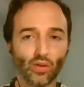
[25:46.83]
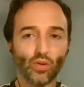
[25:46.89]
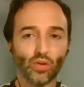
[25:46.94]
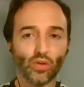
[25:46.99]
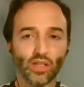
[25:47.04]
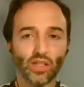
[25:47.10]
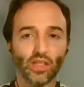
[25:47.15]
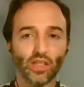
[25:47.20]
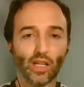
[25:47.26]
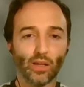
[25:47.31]

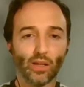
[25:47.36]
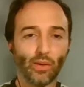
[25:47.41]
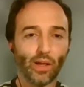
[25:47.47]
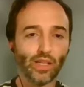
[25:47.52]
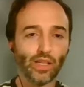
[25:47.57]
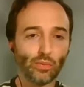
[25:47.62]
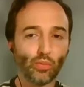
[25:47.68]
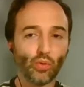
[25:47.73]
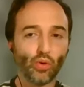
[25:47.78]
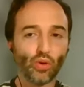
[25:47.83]
courses in
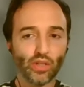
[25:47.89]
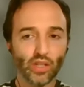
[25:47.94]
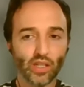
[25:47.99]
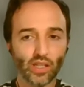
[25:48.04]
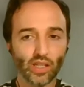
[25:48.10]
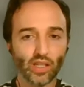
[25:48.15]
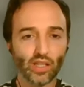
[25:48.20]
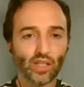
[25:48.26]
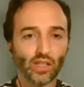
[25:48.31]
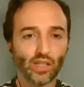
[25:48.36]
advanced
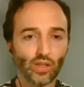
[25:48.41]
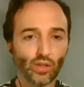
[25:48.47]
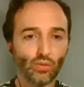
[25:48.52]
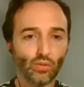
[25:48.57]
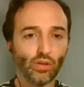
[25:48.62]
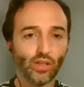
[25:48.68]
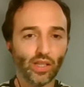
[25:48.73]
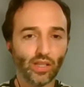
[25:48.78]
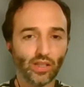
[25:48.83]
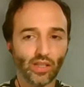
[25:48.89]
projects and so
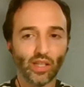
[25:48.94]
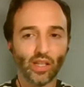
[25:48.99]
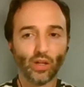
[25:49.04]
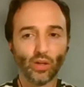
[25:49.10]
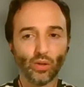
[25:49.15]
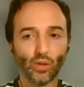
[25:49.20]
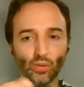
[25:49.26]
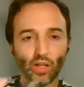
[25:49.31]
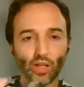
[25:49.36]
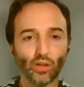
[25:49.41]
on that
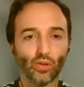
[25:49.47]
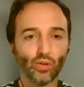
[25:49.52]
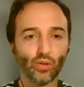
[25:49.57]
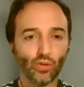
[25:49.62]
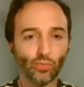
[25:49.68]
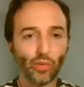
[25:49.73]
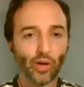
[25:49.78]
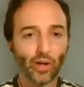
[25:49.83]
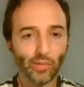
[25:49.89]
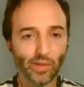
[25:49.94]
include a lot
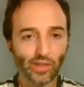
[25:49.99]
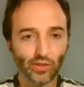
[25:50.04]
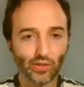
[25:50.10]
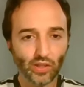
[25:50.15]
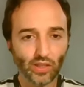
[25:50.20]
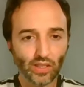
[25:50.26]
of parametric